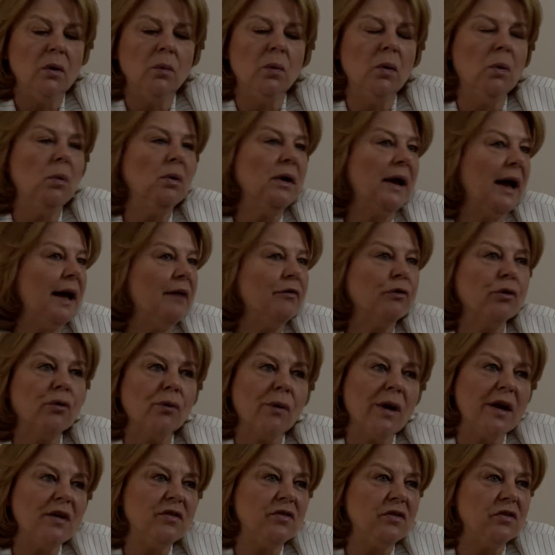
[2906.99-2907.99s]
We will have
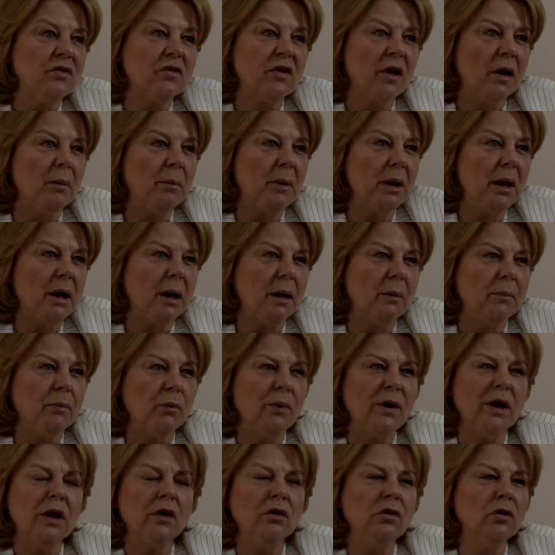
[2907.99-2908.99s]
crises coming up.
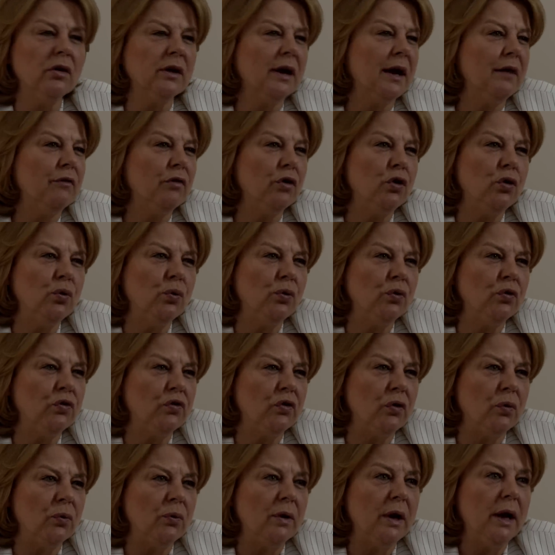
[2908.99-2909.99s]
We cannot have a
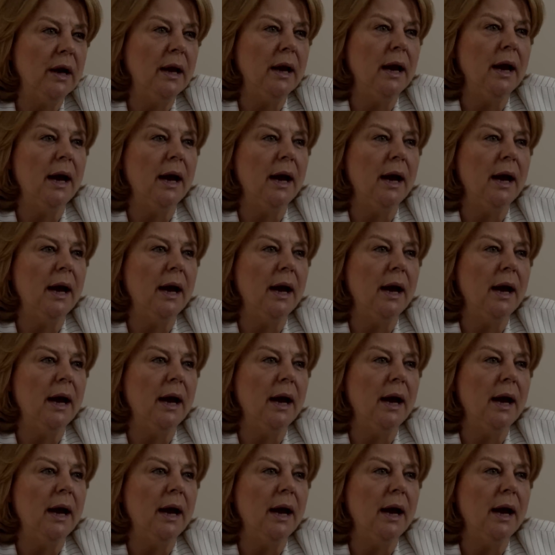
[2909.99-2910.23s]
eurozone